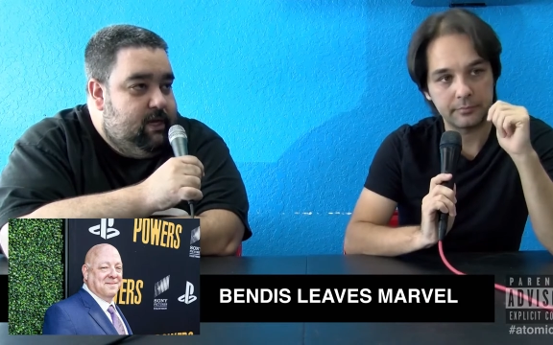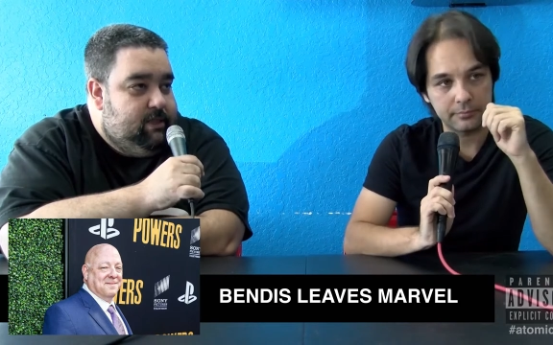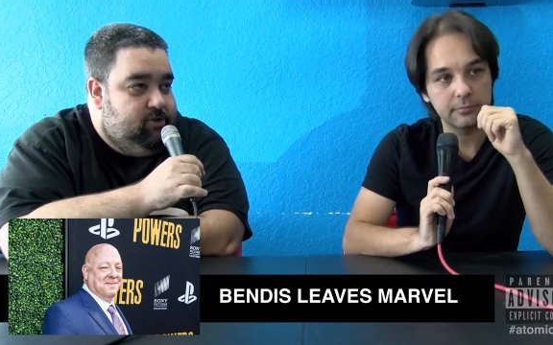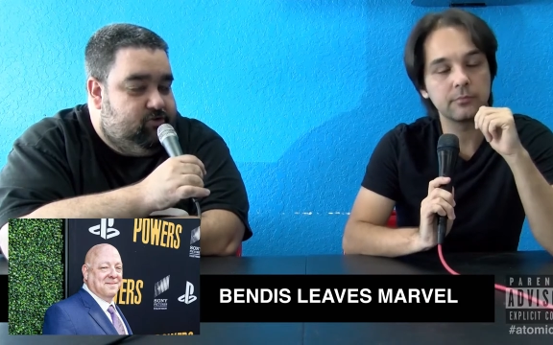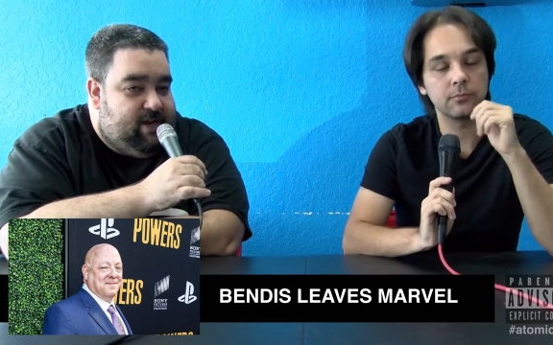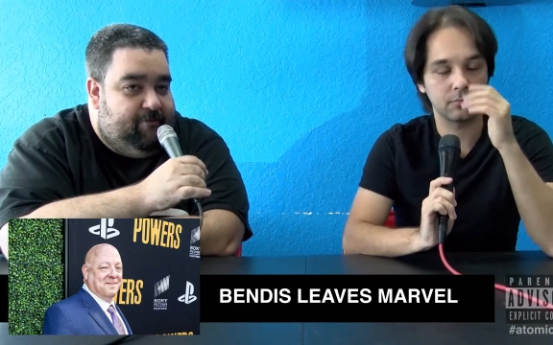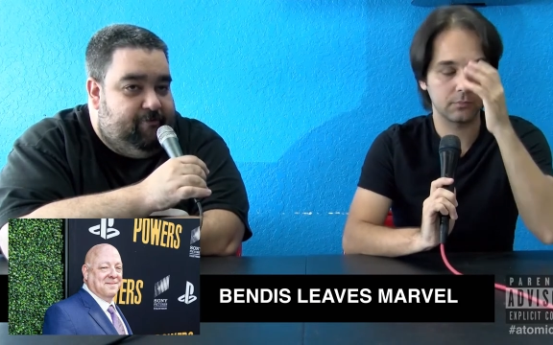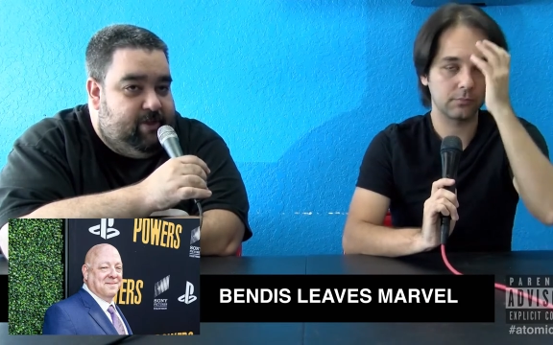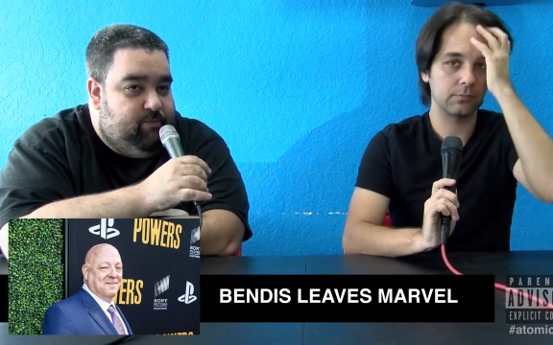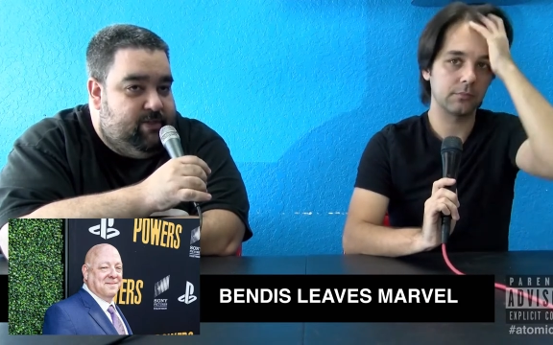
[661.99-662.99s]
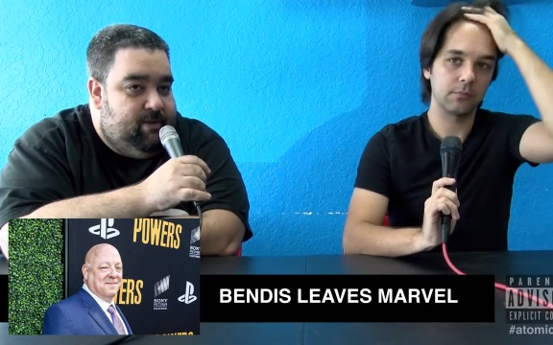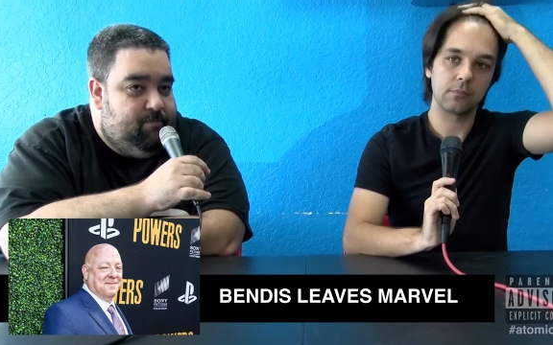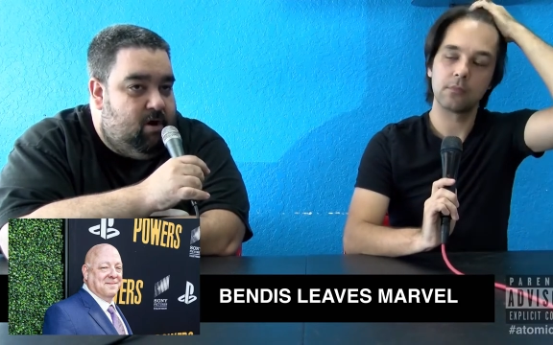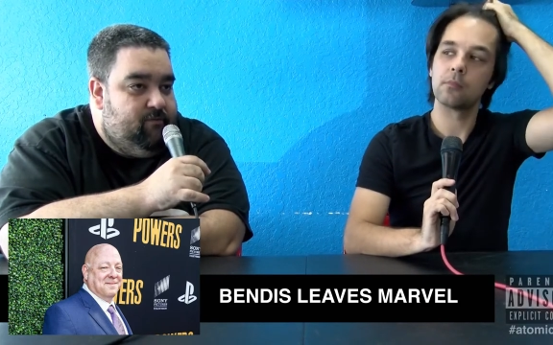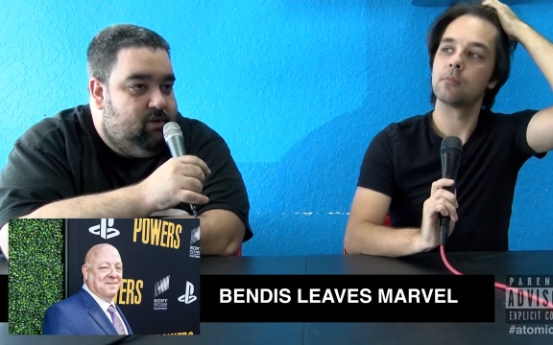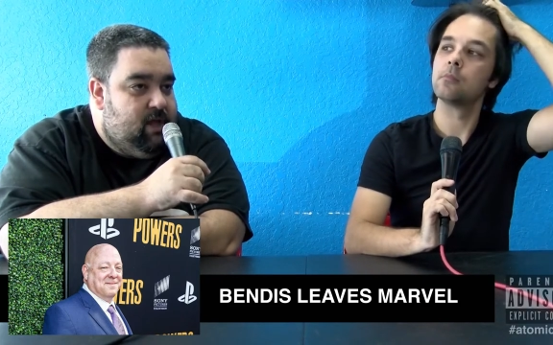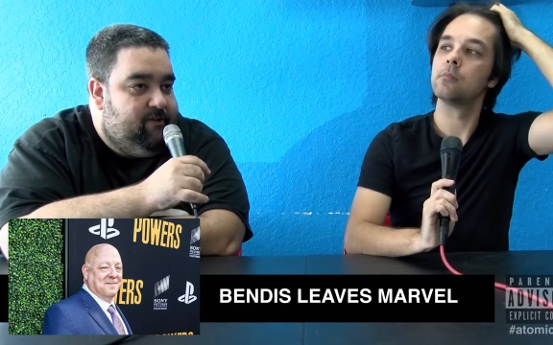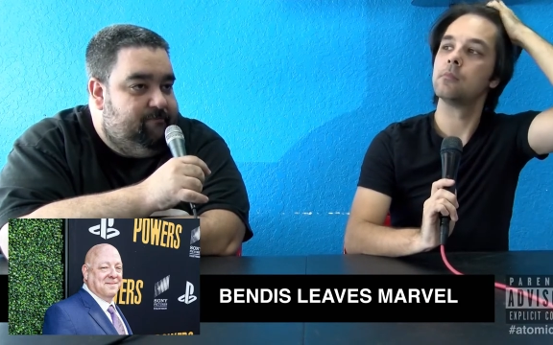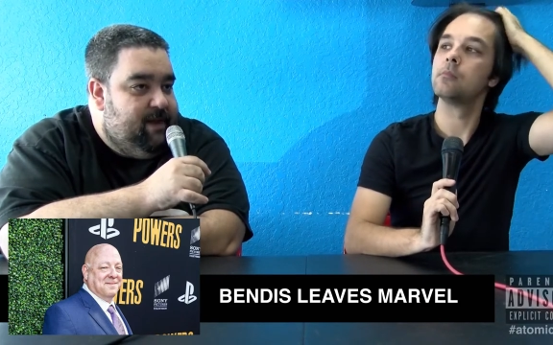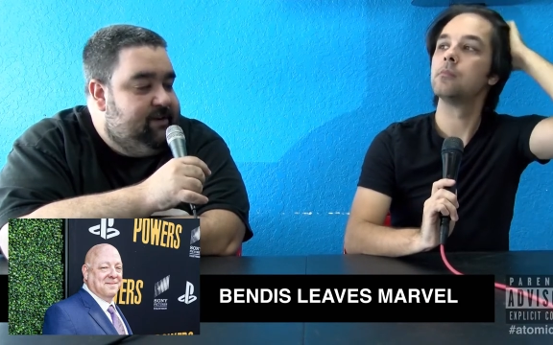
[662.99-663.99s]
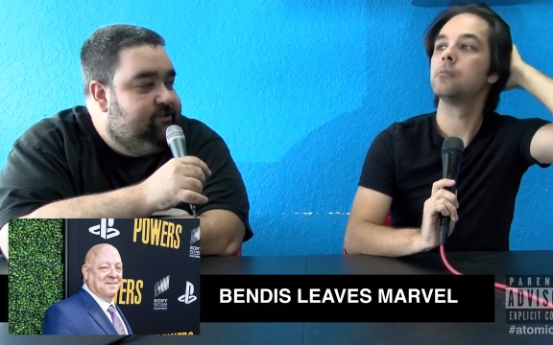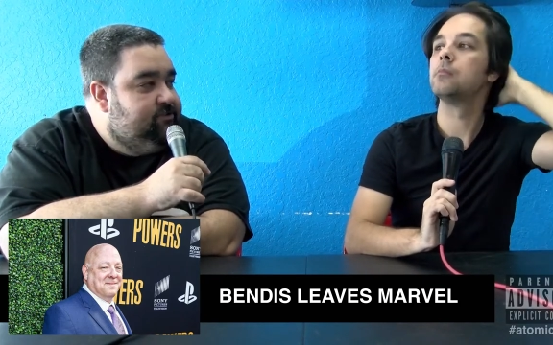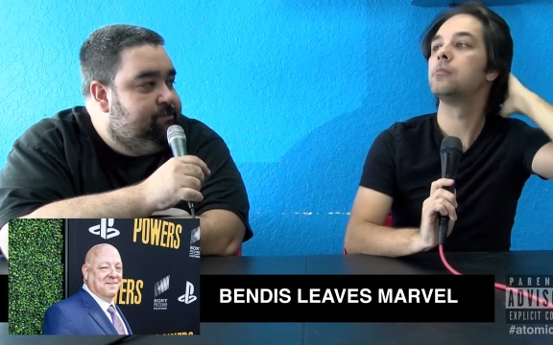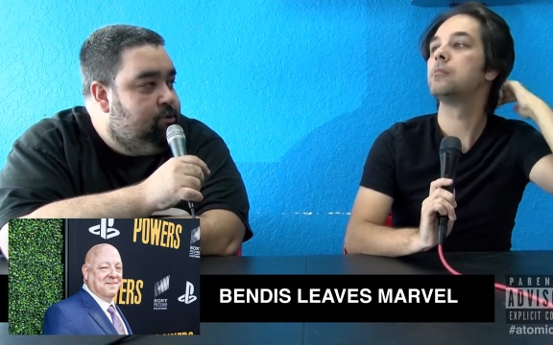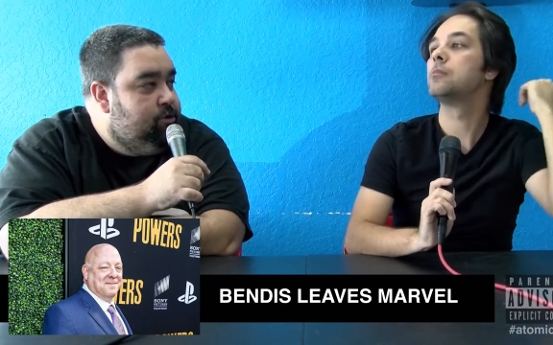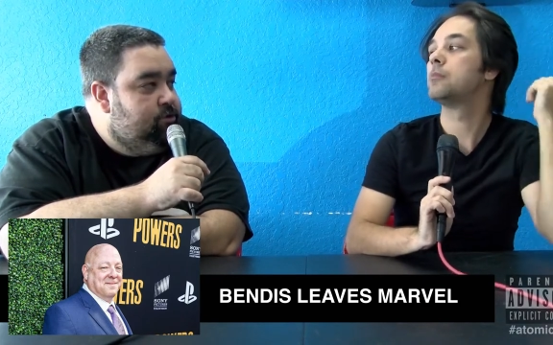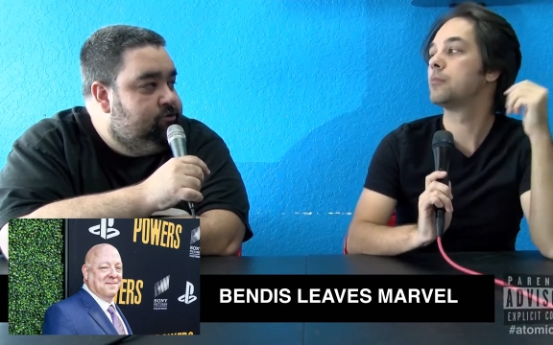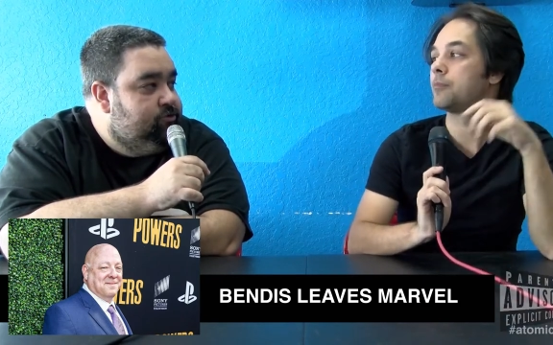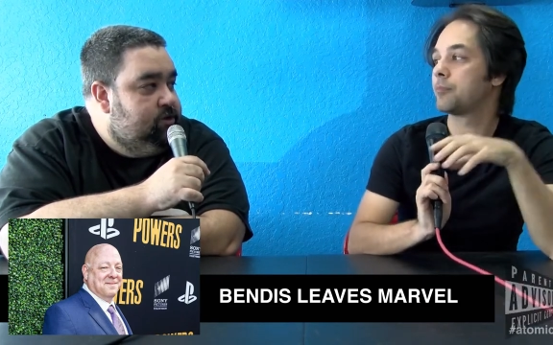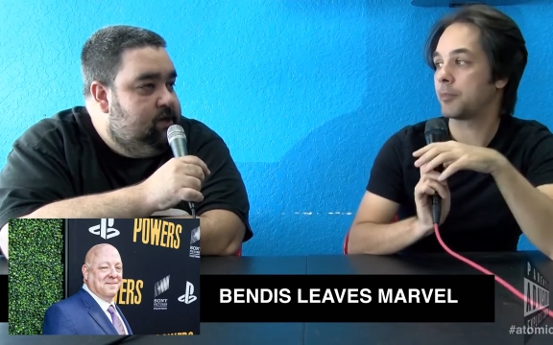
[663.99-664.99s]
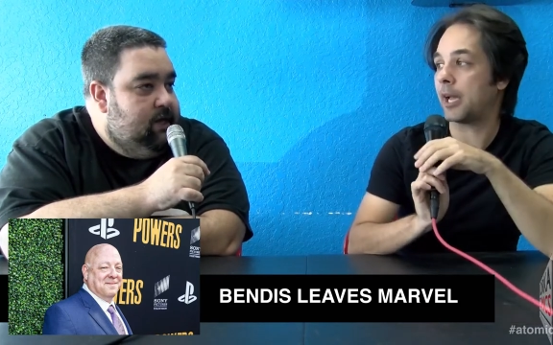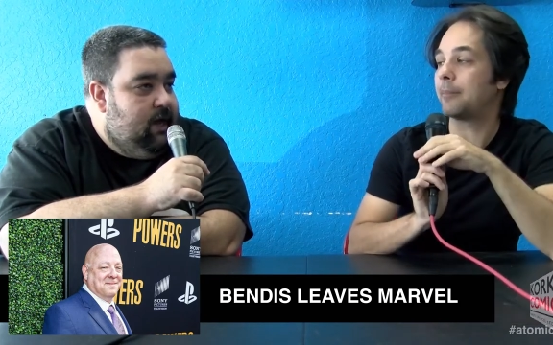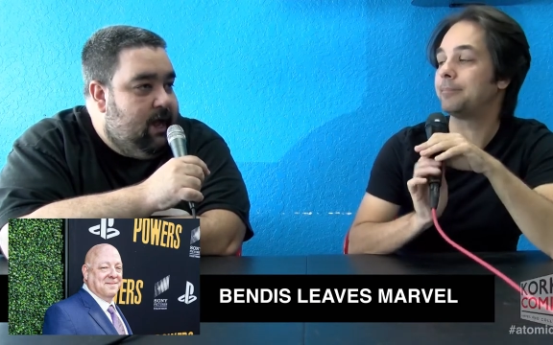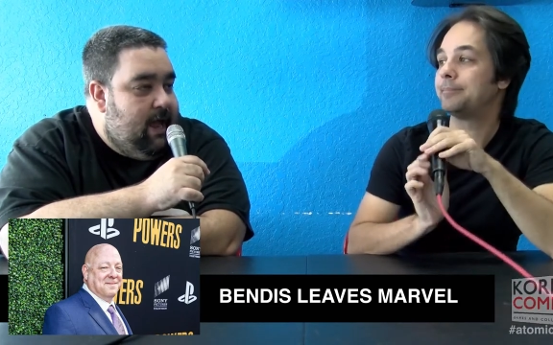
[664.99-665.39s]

Speaker 1: there's definitely within Marvel a lot of Bendis supporters. Yeah.